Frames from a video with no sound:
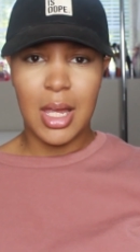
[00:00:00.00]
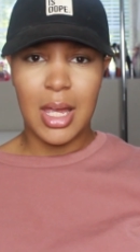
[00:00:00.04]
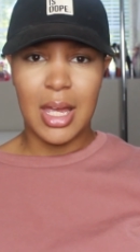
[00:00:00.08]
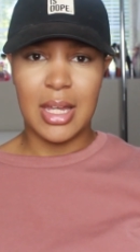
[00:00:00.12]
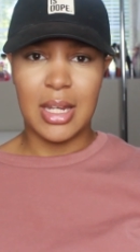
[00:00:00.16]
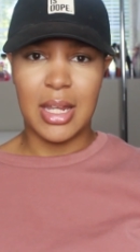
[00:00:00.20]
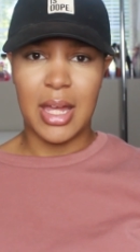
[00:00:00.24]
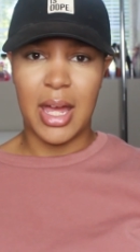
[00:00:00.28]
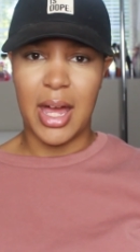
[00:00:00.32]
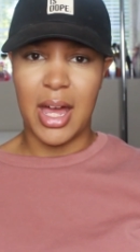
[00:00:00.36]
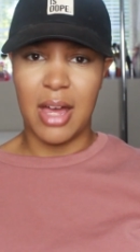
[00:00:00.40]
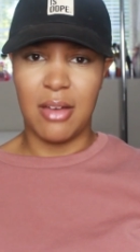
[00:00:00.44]

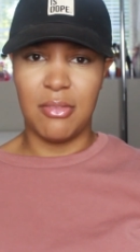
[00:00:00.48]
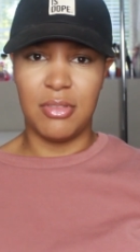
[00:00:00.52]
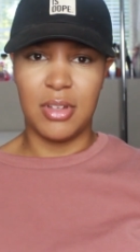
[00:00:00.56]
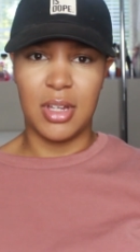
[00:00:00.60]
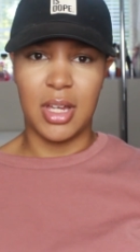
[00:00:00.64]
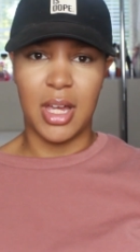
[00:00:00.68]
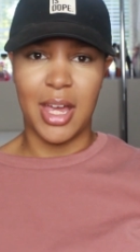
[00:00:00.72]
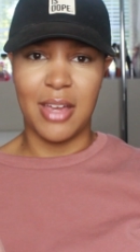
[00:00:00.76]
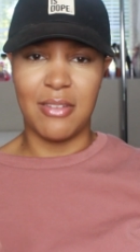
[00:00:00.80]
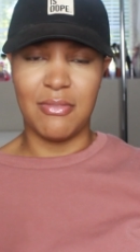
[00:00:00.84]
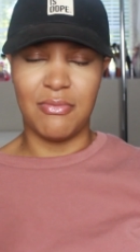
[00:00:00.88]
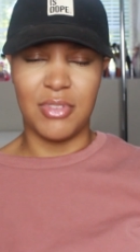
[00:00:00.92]
and
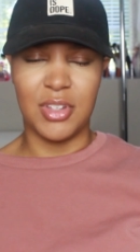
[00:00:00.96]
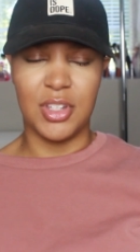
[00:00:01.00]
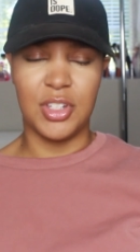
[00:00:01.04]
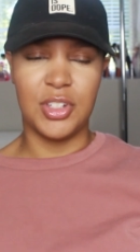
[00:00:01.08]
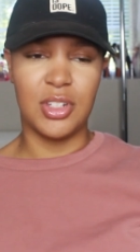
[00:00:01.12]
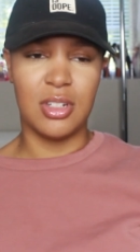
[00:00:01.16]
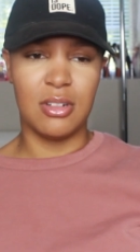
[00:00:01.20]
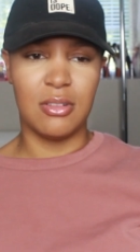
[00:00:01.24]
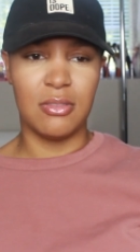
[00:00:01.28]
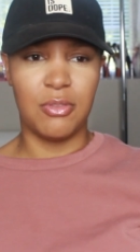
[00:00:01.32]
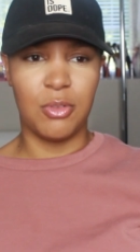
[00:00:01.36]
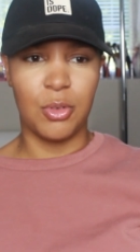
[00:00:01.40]
having a
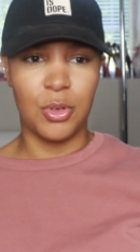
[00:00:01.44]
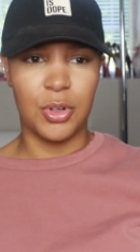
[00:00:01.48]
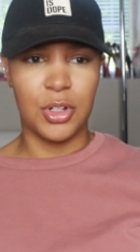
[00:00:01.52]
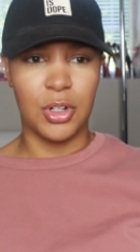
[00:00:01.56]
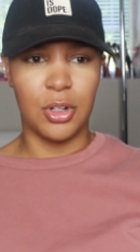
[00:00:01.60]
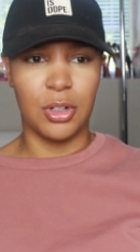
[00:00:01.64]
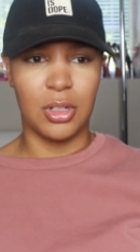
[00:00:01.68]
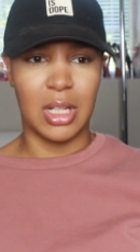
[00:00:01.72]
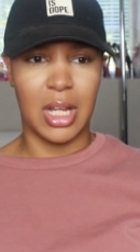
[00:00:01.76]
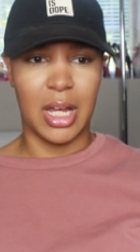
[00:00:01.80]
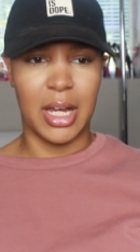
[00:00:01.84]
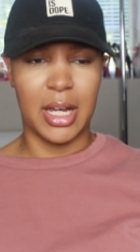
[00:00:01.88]
vision for
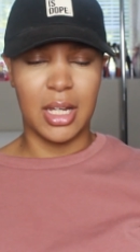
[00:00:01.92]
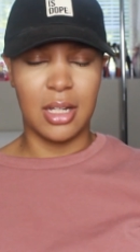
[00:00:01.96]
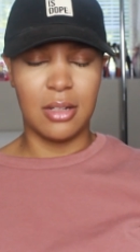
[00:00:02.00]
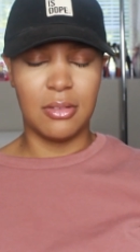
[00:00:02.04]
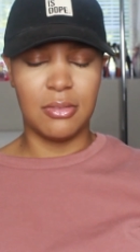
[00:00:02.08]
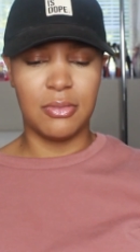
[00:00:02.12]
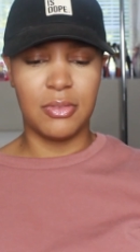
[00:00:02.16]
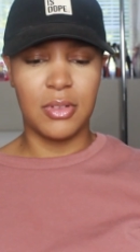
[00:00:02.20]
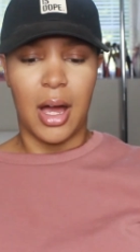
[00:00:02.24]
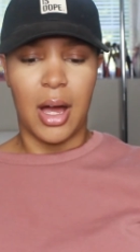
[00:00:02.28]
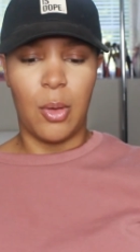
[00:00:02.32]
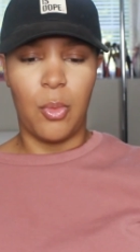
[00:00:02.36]
your
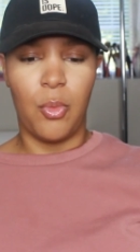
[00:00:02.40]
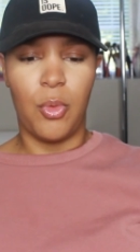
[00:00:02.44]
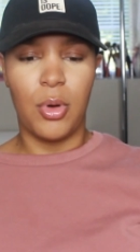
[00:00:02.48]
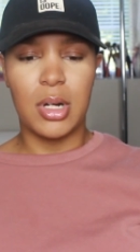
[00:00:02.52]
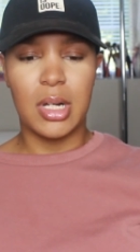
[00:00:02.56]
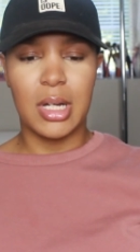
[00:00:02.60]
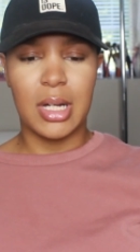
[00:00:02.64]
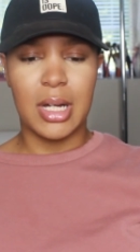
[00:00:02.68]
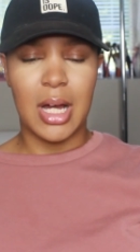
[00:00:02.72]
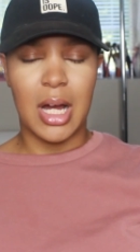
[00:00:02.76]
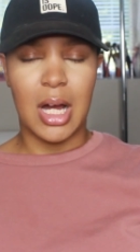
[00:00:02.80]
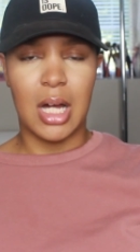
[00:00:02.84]
life, I
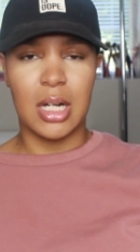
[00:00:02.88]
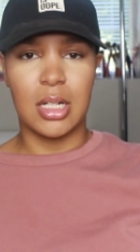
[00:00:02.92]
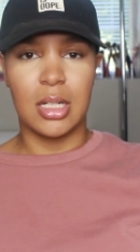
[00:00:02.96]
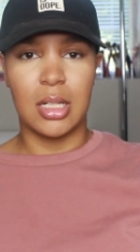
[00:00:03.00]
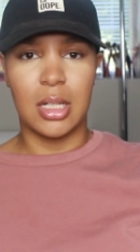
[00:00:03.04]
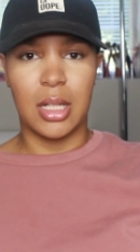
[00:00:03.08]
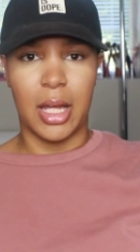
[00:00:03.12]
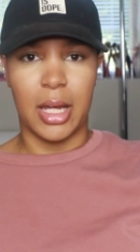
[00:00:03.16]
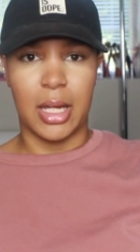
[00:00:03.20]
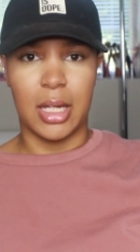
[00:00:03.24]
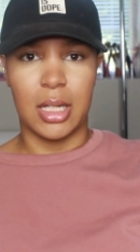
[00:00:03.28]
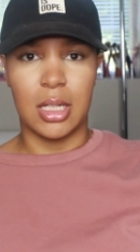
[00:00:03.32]
want to kind
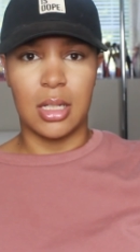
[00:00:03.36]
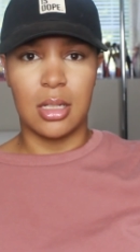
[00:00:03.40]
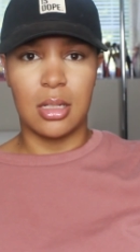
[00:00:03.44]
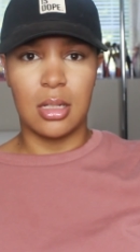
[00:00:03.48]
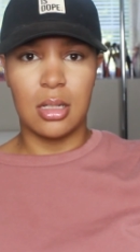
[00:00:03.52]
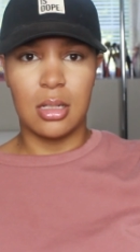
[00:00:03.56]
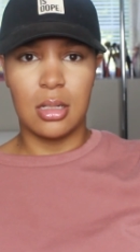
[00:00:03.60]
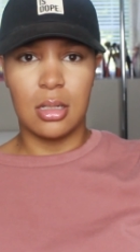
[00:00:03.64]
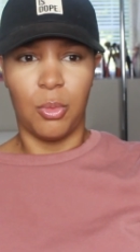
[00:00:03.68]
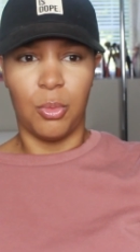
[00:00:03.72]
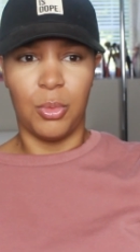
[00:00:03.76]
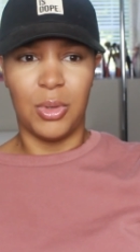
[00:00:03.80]
of like
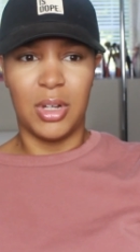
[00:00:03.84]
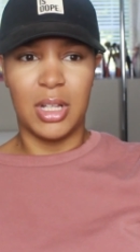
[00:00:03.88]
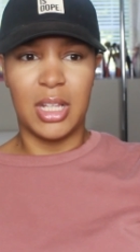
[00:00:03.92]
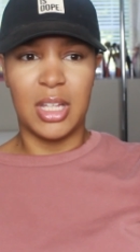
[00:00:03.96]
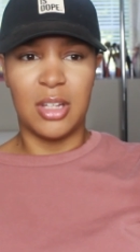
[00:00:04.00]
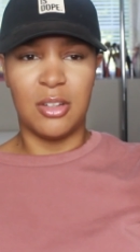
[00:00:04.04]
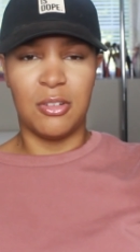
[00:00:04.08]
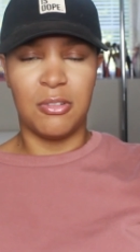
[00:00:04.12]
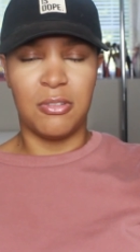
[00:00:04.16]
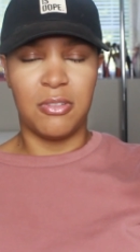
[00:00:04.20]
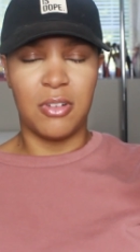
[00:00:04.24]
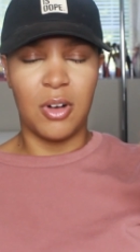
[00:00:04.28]

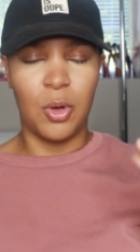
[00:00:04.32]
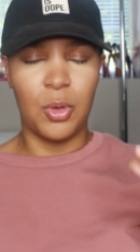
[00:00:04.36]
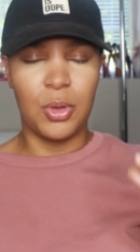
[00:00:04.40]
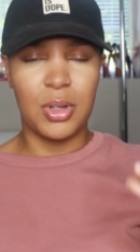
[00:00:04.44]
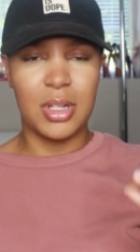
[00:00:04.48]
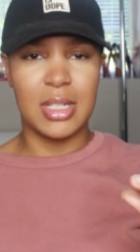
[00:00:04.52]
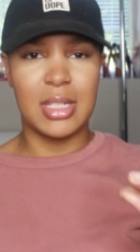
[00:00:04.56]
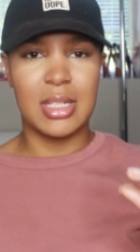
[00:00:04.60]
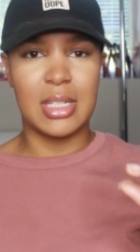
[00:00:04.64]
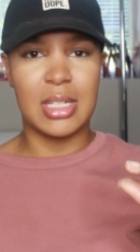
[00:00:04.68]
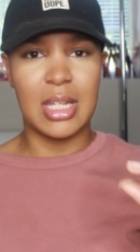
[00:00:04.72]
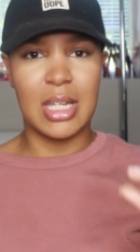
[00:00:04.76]
really
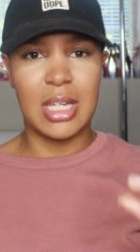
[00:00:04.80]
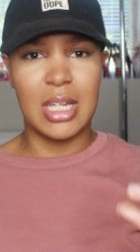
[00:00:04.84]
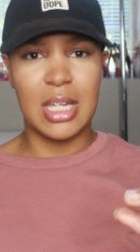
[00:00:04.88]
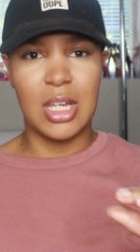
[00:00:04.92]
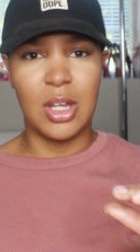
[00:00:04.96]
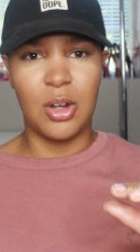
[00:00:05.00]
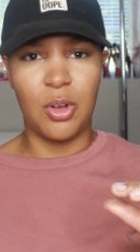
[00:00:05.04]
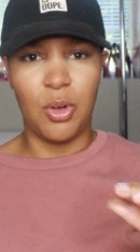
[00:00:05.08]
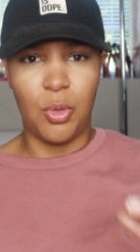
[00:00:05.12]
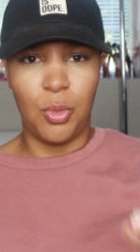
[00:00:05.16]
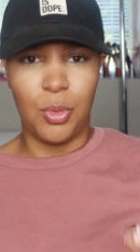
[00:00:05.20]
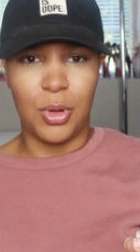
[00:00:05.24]
focus
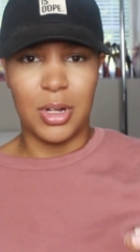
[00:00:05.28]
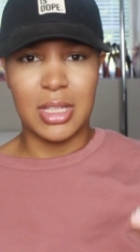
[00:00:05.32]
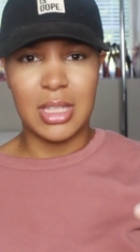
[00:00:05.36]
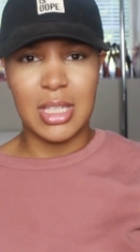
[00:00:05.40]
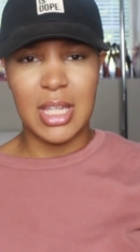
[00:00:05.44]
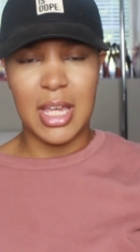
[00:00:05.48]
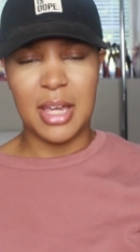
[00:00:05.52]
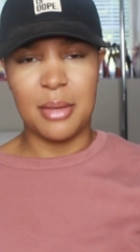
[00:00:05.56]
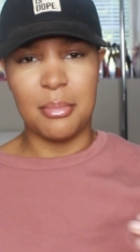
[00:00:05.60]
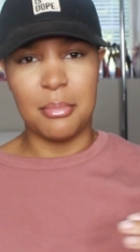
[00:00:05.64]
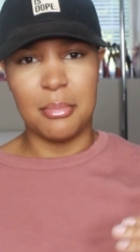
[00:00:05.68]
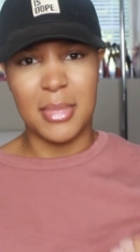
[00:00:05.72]
in on what
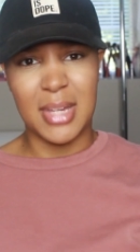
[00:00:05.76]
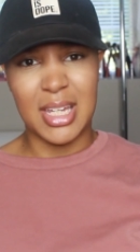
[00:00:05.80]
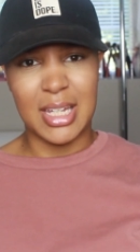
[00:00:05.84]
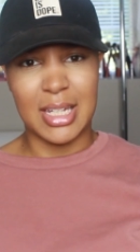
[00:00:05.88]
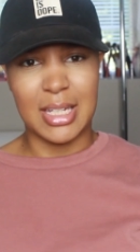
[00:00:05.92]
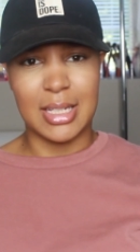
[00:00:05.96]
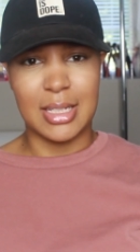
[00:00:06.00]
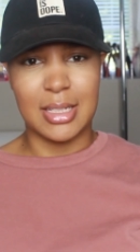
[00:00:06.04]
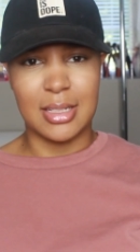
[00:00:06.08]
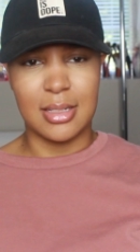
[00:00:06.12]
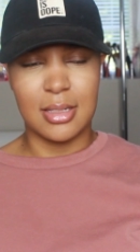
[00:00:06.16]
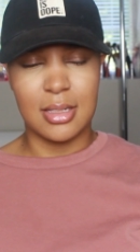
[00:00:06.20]
that
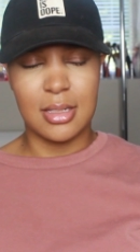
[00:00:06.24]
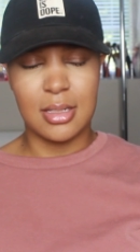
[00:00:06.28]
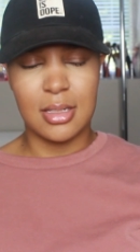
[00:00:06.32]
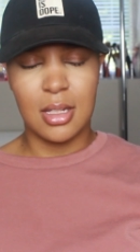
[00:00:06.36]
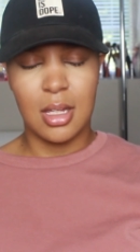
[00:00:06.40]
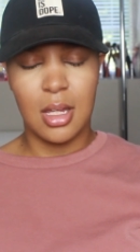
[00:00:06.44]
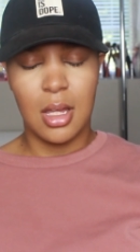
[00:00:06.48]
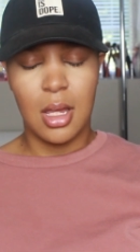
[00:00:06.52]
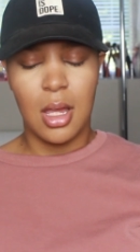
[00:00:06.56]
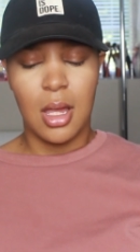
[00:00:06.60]
means.